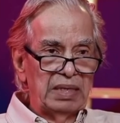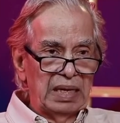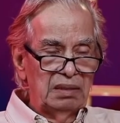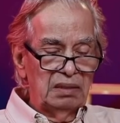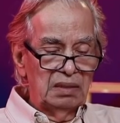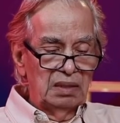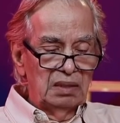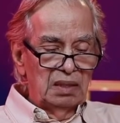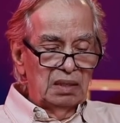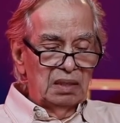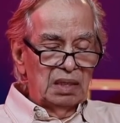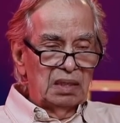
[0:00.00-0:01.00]
done,
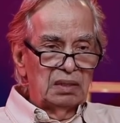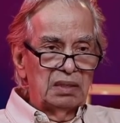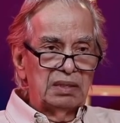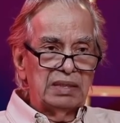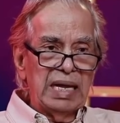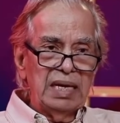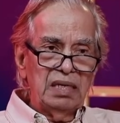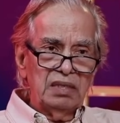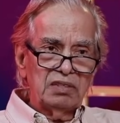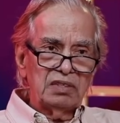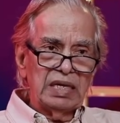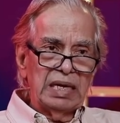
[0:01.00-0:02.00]
10
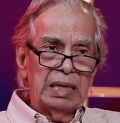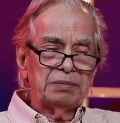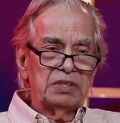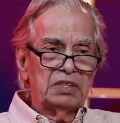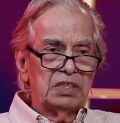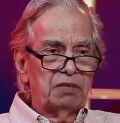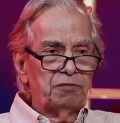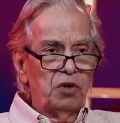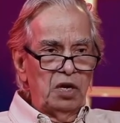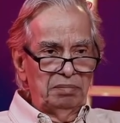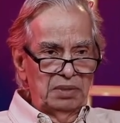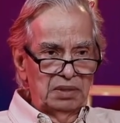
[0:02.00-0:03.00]
synapses are
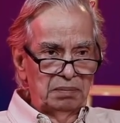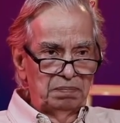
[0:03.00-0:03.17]
formed.